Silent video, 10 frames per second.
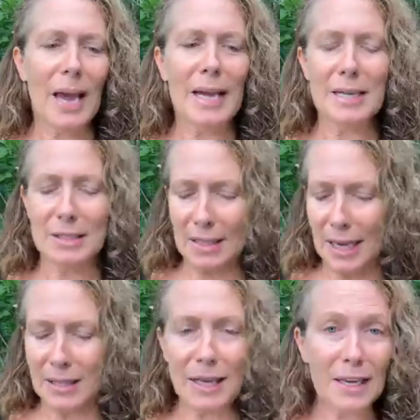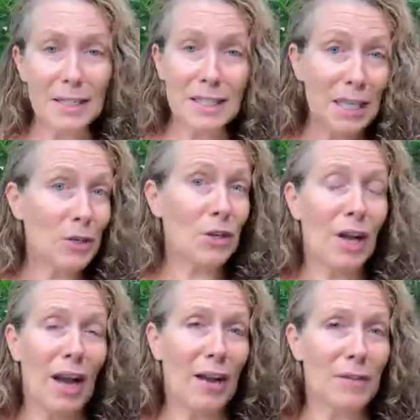and they they continue to
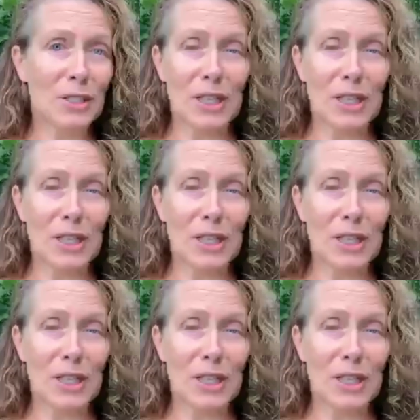harvest.